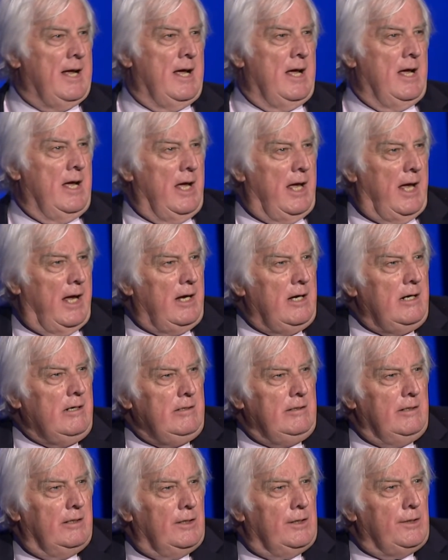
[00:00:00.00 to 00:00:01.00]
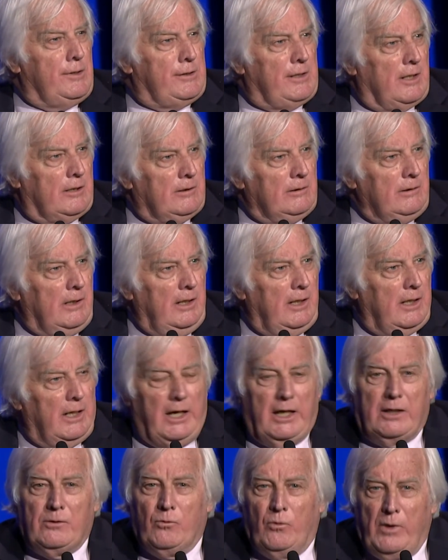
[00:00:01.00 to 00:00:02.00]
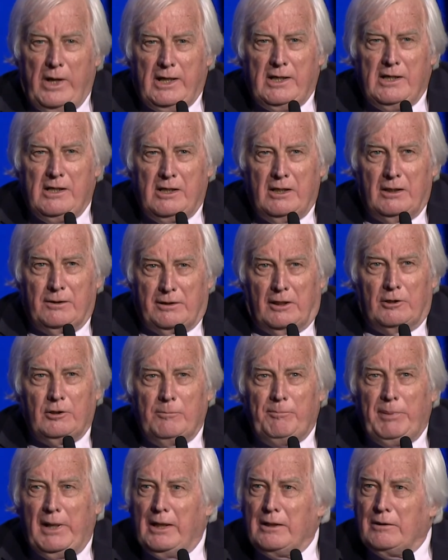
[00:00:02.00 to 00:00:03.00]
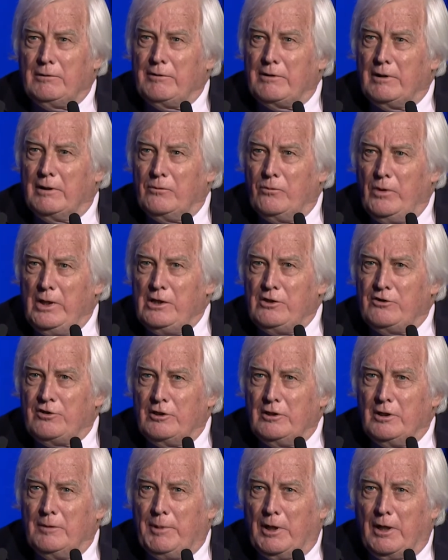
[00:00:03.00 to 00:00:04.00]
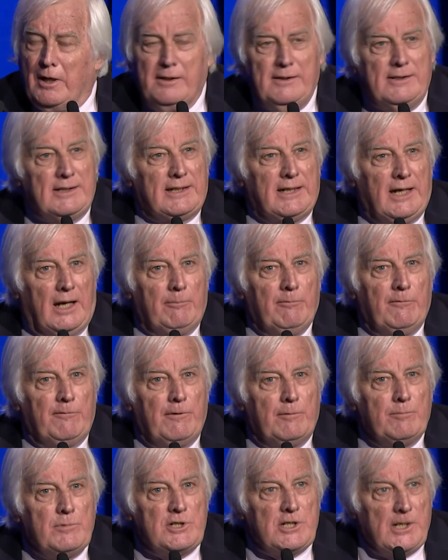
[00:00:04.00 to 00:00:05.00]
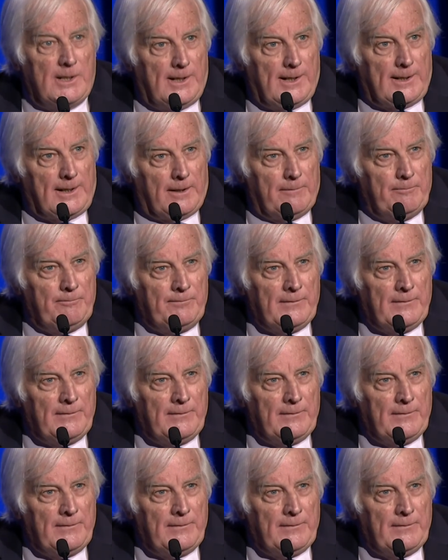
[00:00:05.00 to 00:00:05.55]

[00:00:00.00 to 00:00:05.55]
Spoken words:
Our solar panels and wind turbines come from China.